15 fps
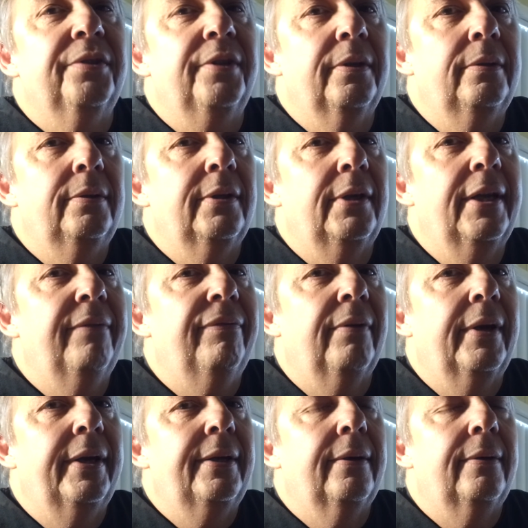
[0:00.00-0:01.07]
to
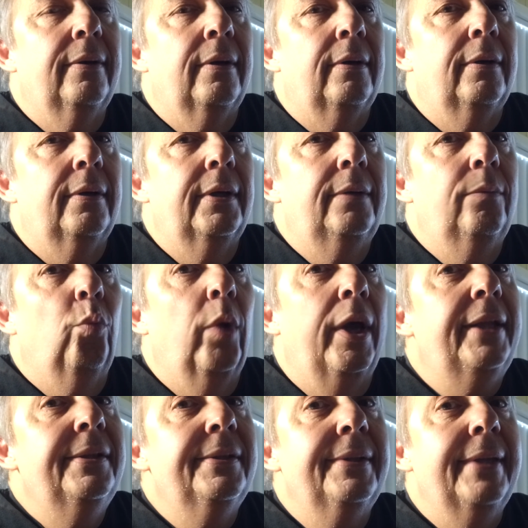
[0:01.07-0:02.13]
deliver it on
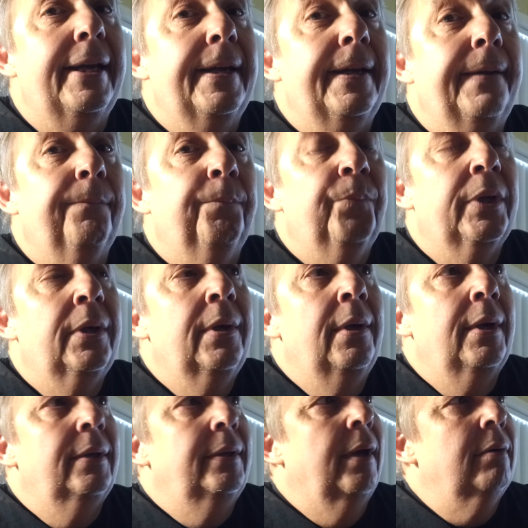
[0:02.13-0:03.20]
Wednesday,
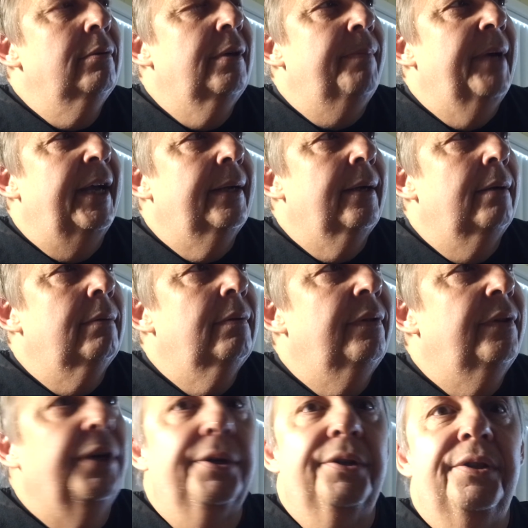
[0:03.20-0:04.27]
no tobacco.
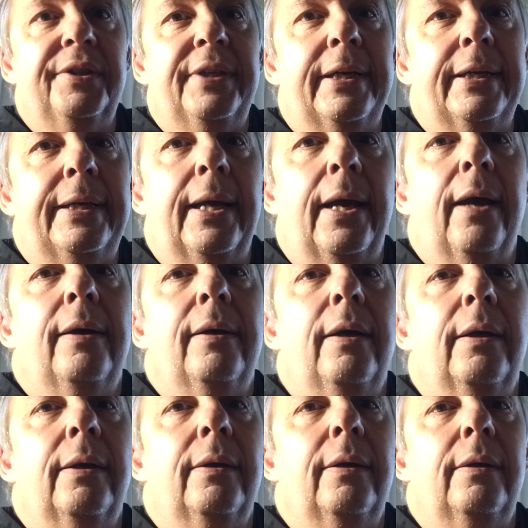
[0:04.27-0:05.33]
Thursday,
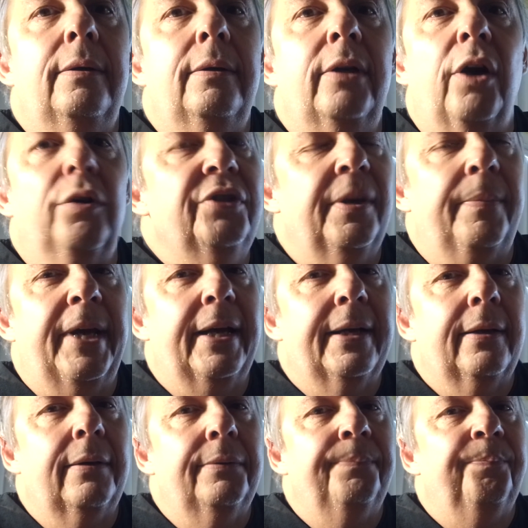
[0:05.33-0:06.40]
no
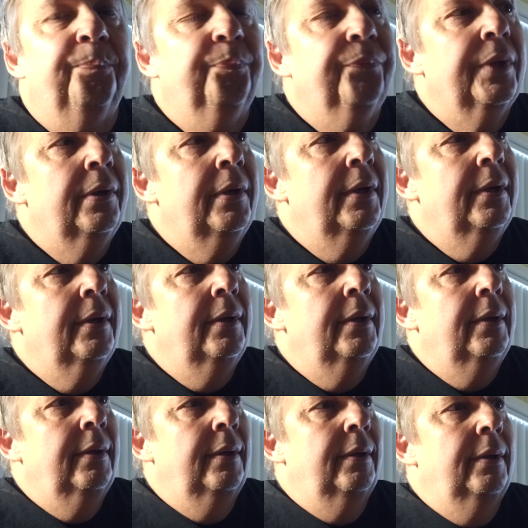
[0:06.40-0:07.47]
tobacco.
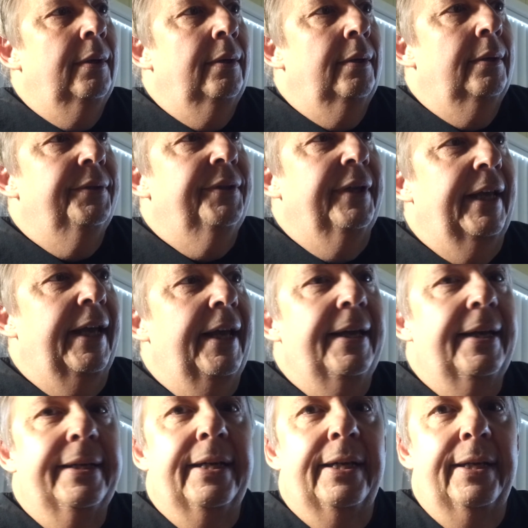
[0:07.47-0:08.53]

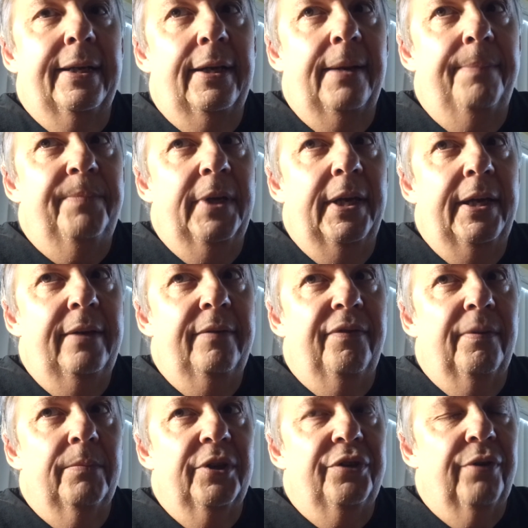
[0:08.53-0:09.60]
Today I got an update
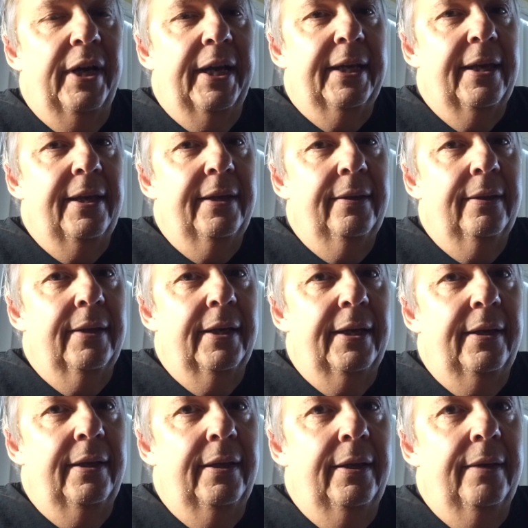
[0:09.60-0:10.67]
from the tracking
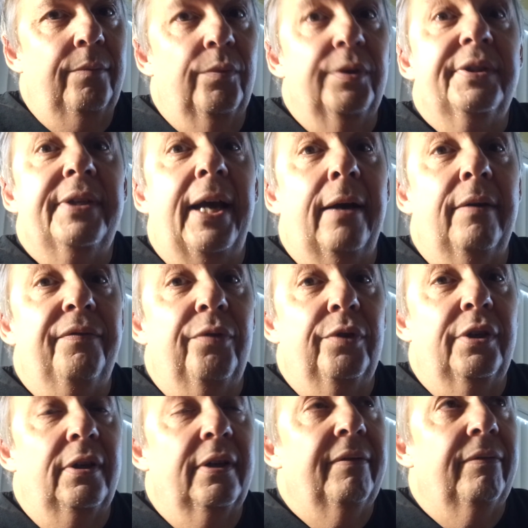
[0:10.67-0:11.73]
that it was out for
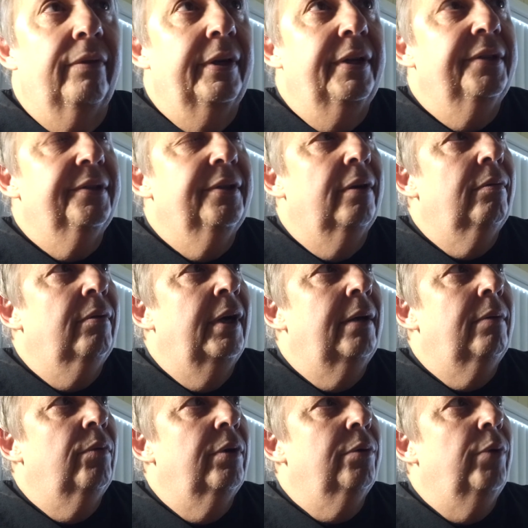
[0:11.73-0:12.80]
delivery. So
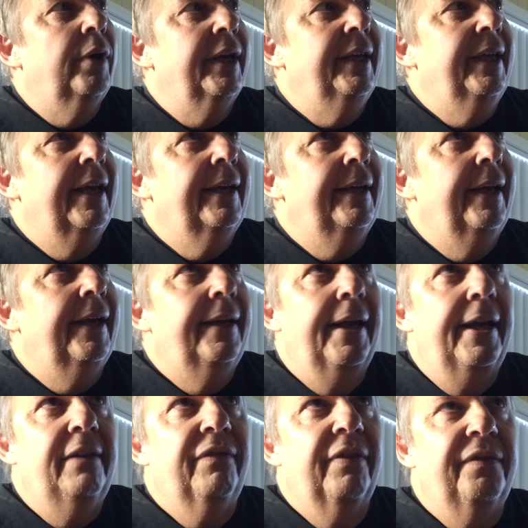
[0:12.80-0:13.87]
what do I get at
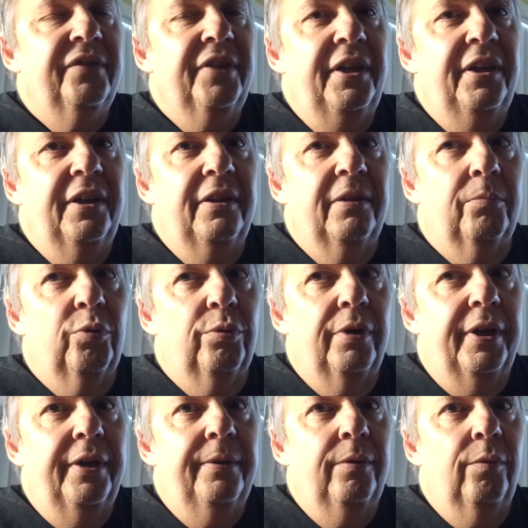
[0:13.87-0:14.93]
8:15 in the
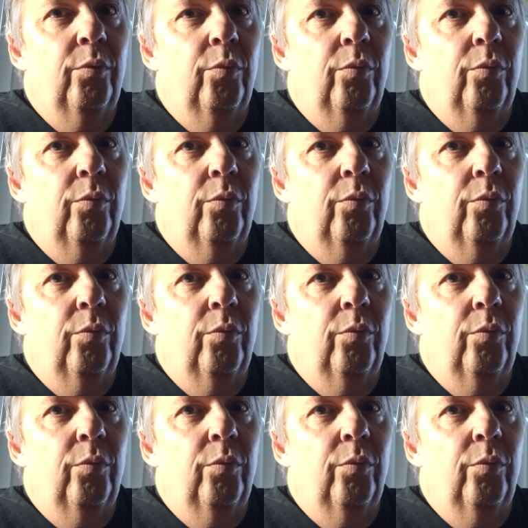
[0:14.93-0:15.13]
morning